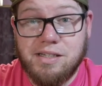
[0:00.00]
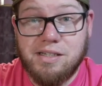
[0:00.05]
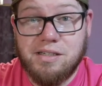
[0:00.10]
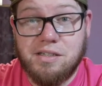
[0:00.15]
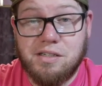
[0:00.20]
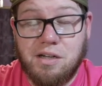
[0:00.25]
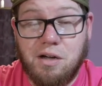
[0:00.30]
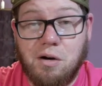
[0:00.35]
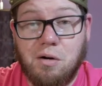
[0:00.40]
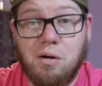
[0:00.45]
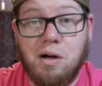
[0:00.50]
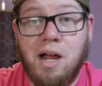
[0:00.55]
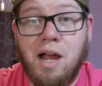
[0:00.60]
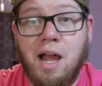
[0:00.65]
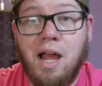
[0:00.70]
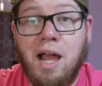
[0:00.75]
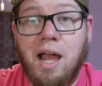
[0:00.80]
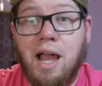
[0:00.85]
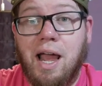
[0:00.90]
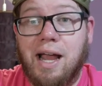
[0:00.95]
So
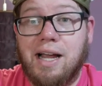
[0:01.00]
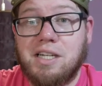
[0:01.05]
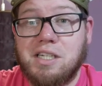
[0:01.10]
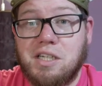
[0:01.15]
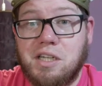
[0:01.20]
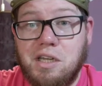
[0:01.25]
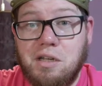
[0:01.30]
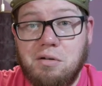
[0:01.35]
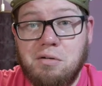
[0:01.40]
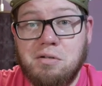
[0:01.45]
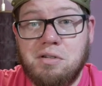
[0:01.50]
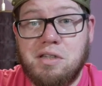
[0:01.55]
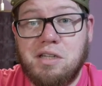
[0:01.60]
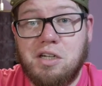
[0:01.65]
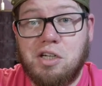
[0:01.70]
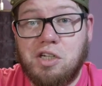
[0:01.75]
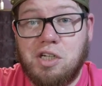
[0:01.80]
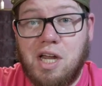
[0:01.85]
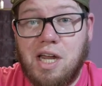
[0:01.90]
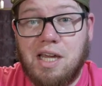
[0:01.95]
excuse the
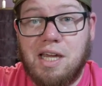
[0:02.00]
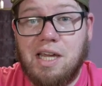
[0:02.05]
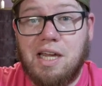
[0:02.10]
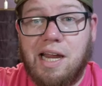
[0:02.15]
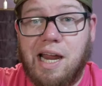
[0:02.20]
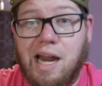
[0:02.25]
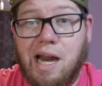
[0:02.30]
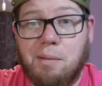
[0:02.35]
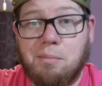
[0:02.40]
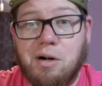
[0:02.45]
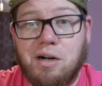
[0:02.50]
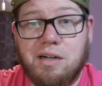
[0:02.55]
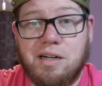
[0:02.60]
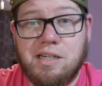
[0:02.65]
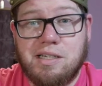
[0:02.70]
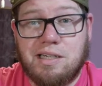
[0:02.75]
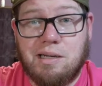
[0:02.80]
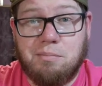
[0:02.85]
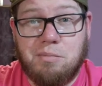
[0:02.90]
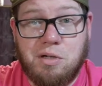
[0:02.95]
shaky camera
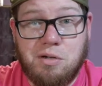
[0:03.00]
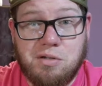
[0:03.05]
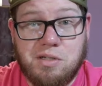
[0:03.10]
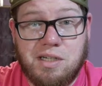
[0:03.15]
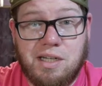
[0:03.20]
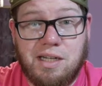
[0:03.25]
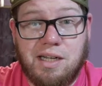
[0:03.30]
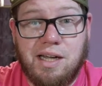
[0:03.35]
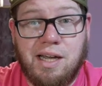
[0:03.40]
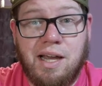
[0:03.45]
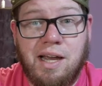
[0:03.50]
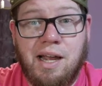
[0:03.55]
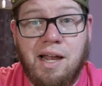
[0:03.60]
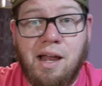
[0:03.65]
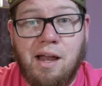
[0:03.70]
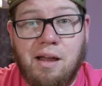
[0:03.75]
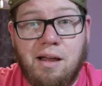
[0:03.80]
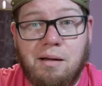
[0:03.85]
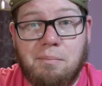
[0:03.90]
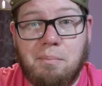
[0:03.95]
because I'm using
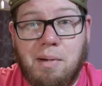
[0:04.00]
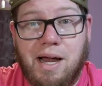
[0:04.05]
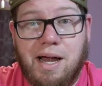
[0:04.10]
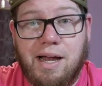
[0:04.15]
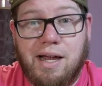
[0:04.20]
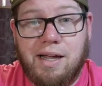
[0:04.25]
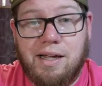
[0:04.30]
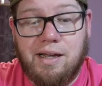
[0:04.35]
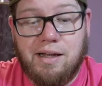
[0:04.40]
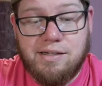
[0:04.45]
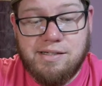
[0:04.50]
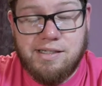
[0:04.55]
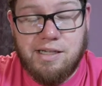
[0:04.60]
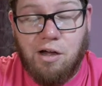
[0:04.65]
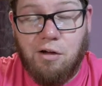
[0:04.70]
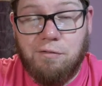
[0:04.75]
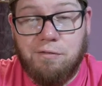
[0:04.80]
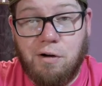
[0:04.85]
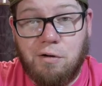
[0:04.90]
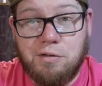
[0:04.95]
my
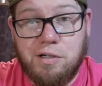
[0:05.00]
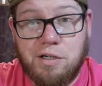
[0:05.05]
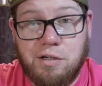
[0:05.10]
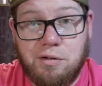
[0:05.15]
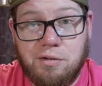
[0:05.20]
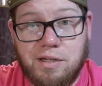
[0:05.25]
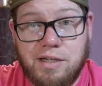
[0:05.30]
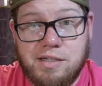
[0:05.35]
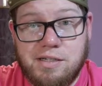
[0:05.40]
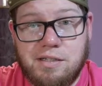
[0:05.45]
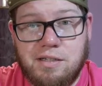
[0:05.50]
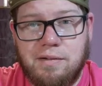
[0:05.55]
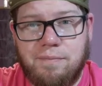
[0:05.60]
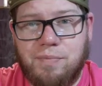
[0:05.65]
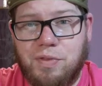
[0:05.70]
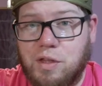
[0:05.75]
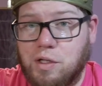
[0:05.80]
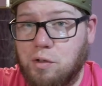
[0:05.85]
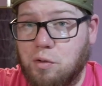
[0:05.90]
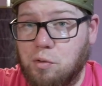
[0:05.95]
cell phone to do this,
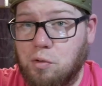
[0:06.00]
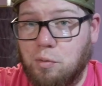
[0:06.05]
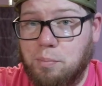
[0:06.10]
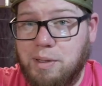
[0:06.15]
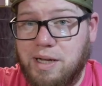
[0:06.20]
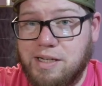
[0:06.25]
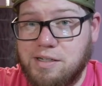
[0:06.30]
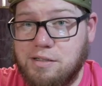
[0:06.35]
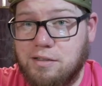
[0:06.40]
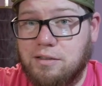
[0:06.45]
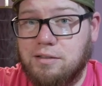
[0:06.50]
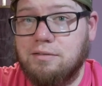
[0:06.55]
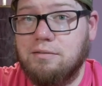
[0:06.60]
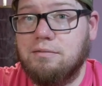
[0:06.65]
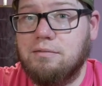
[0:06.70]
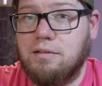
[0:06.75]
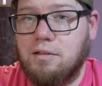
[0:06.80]
the Google Pixel.